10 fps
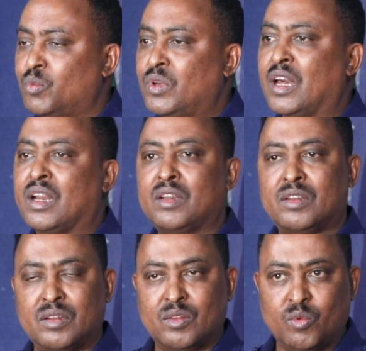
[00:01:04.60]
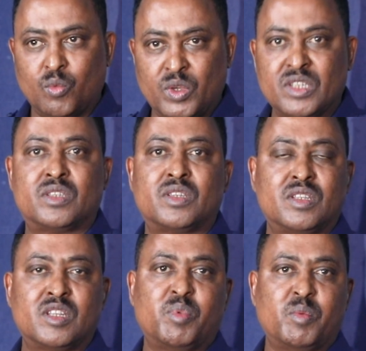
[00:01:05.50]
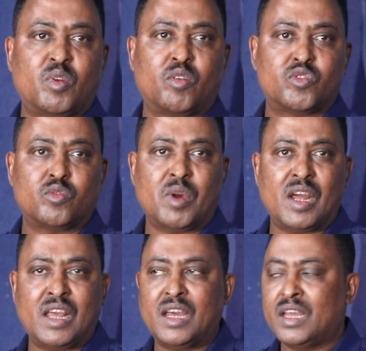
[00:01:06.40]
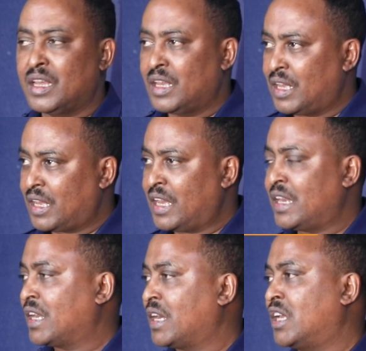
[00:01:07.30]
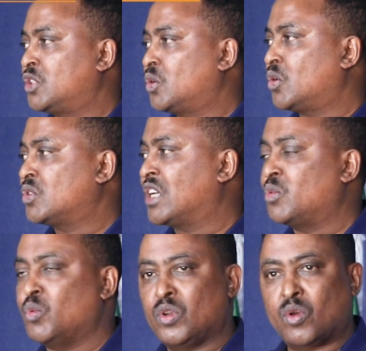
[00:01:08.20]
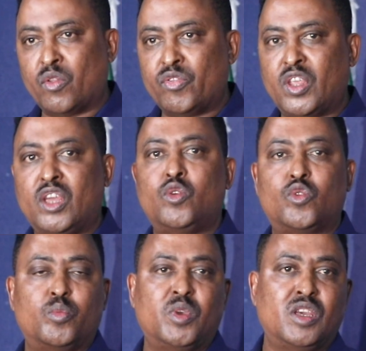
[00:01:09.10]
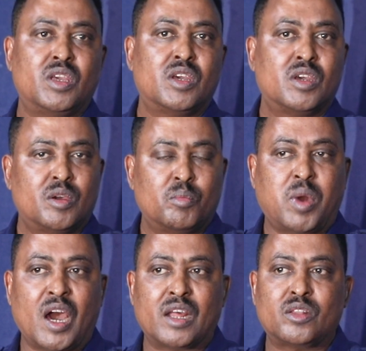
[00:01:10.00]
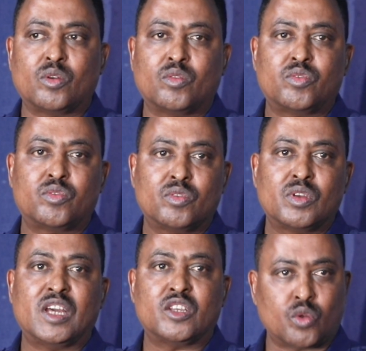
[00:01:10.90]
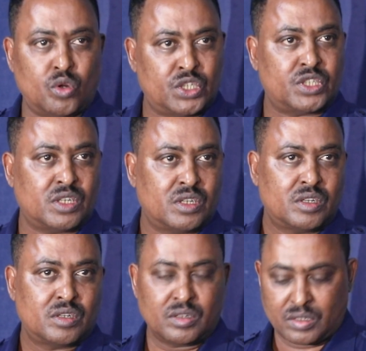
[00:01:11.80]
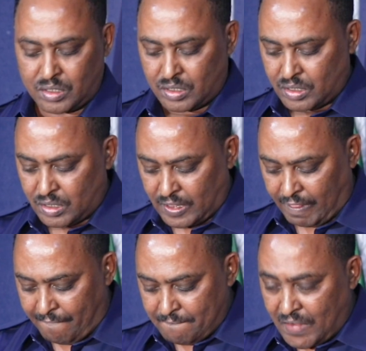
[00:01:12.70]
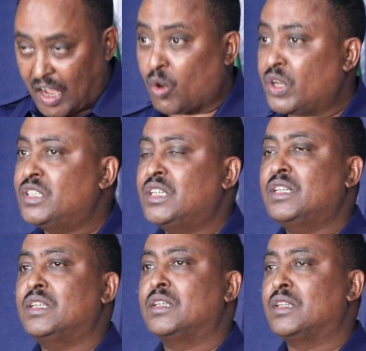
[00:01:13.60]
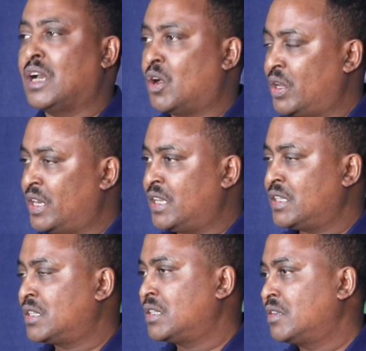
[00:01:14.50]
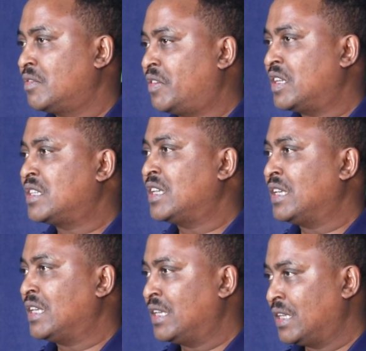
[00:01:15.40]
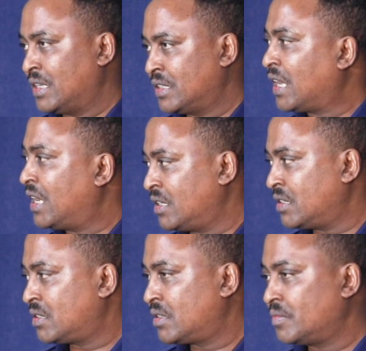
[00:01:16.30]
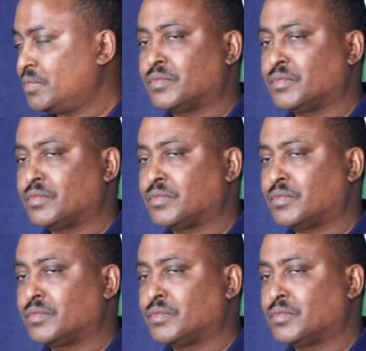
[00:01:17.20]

we are with the people of Somalia, and I can assure you that we will continue to be part of a solution. Our region nowadays facing challenges.